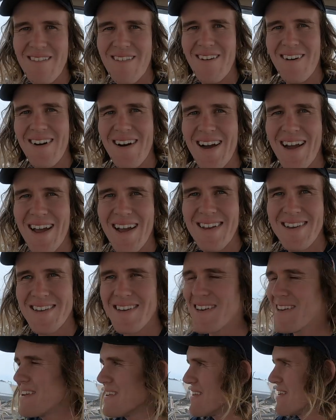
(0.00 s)
I
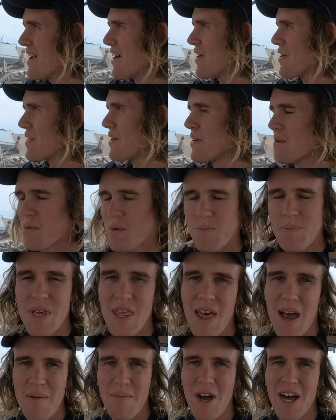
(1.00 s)
didn't know that it would be
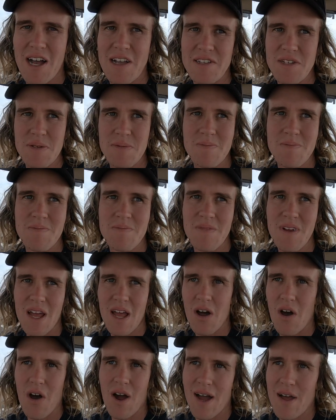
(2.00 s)
that much.
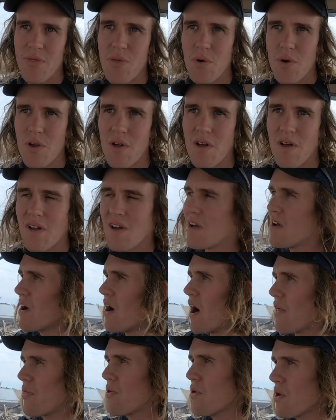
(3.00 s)
Now, I thought,
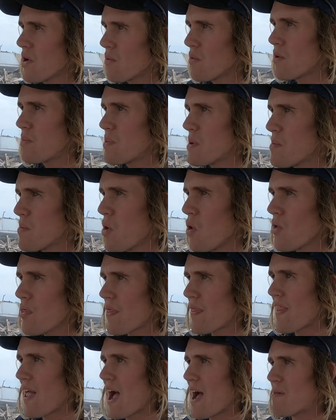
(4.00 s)
I thought it would be more
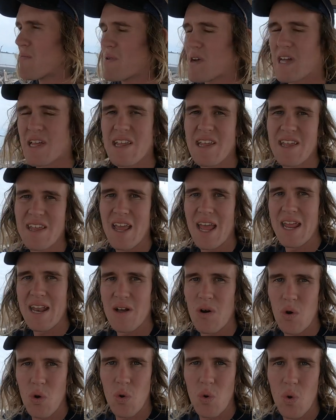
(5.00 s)
than that, but it
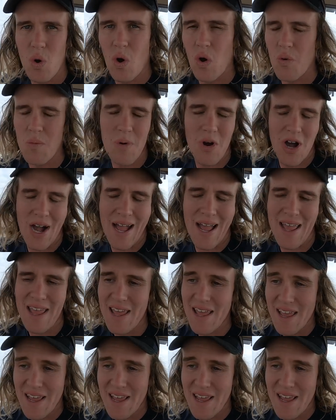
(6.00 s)
all, all my